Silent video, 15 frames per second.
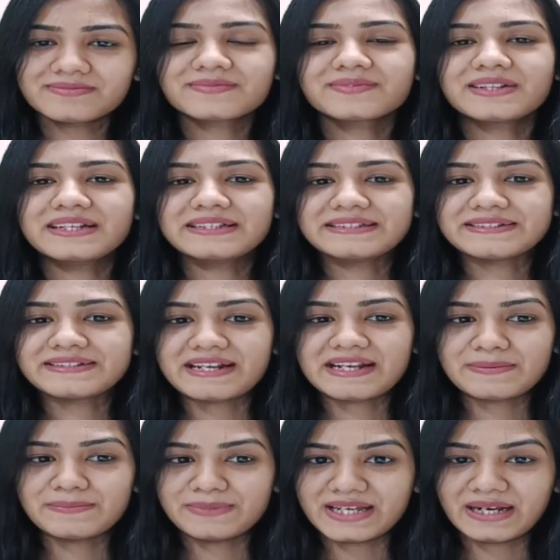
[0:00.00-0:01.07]
Très bien.
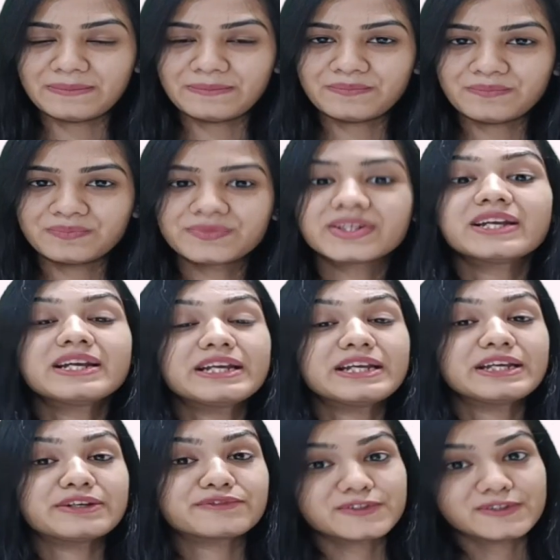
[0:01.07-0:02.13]
If you
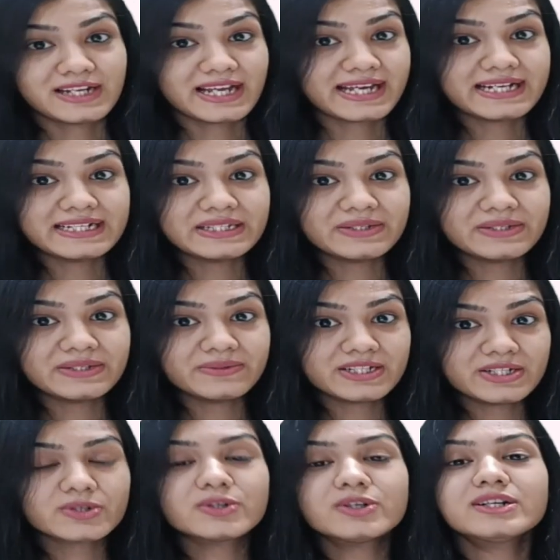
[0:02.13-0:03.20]
liked the video,
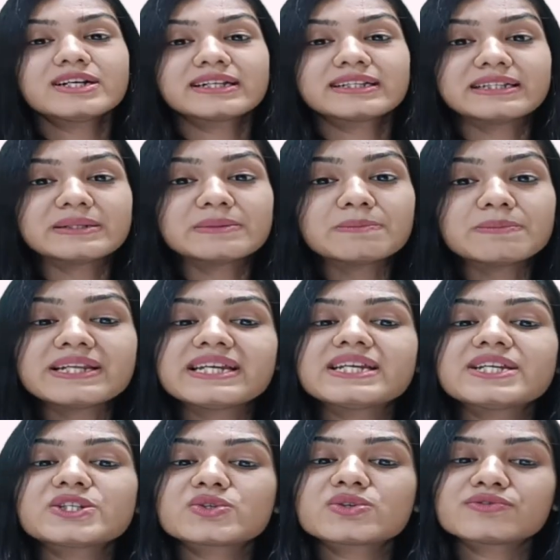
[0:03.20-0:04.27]
then please
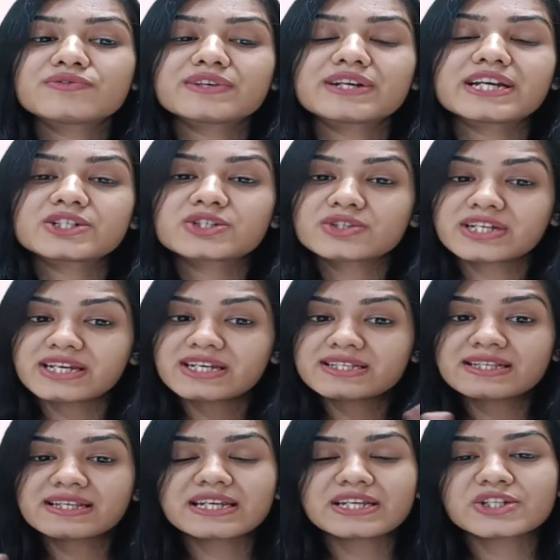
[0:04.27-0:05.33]
don't forget to take a
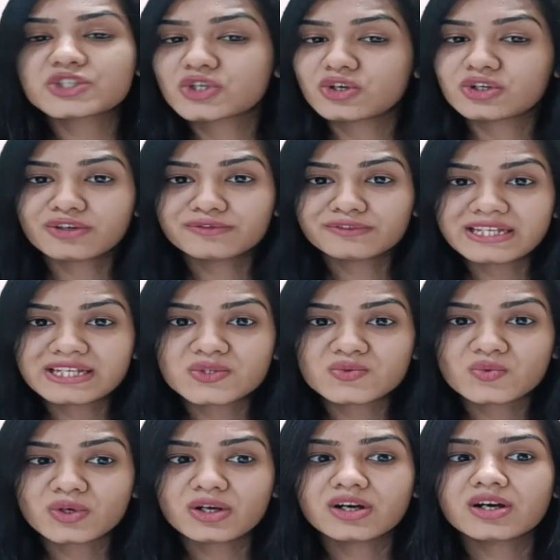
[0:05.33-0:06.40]
screenshot of these
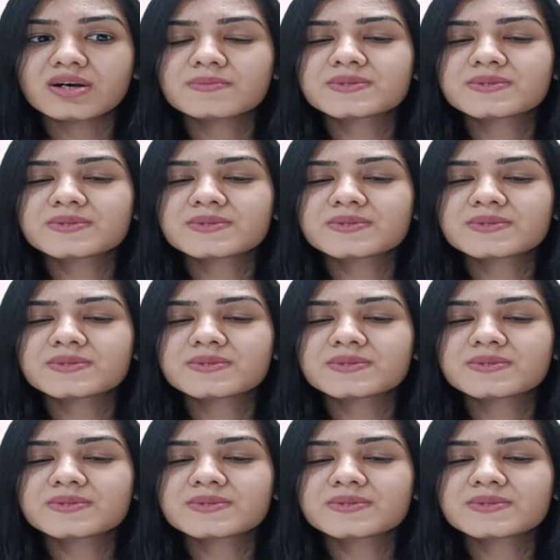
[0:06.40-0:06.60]
verbs,